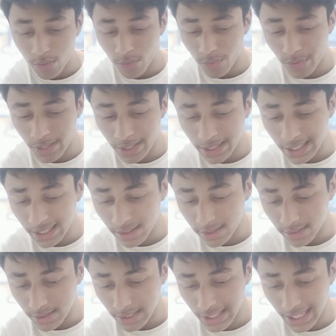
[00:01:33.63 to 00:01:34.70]
will
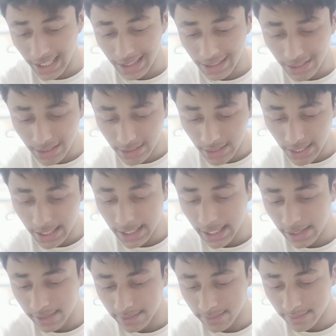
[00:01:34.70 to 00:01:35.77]
read the
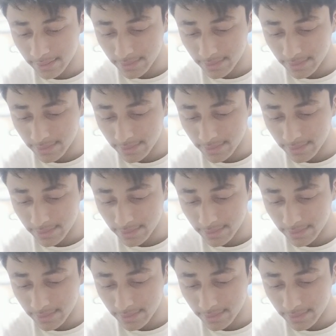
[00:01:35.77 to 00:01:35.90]
heading,